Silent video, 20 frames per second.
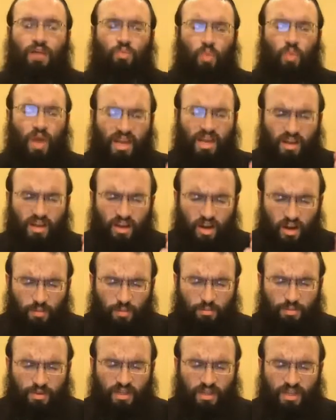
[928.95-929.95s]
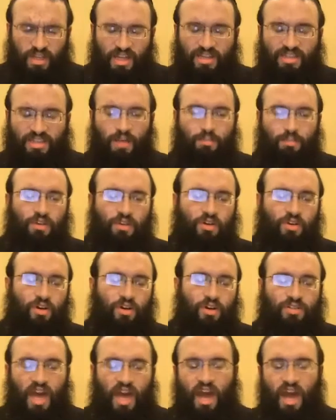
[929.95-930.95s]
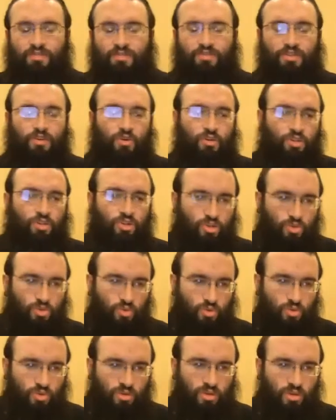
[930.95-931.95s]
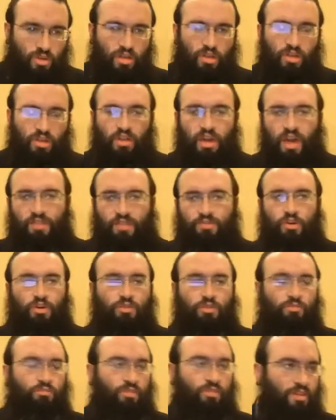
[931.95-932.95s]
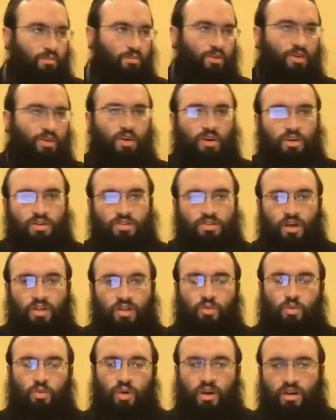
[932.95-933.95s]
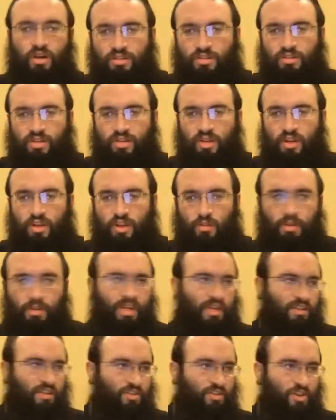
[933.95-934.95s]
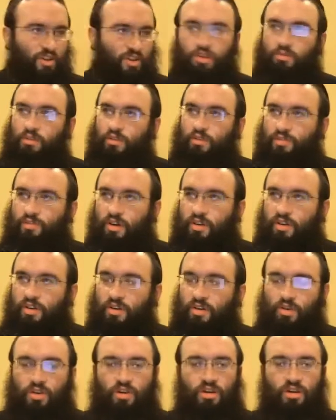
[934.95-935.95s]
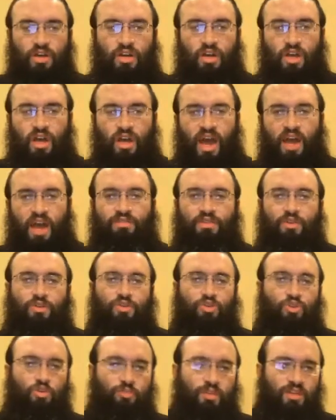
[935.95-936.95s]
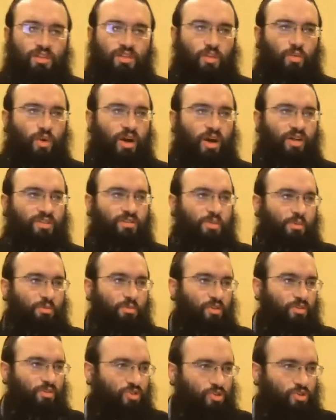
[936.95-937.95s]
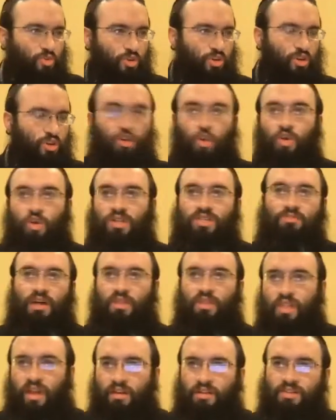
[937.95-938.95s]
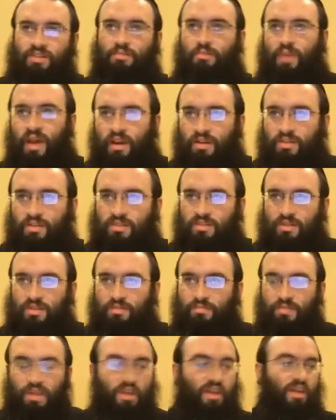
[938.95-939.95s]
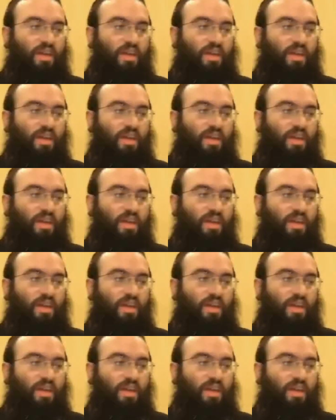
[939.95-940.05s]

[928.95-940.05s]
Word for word: or I'm waking up, not because I have to go to shul, I have to go to minyan because otherwise you know, my kids are going to look at me funny, or I have to go to shul because otherwise the people in the shul are going to notice I'm not there and it's embarrassing.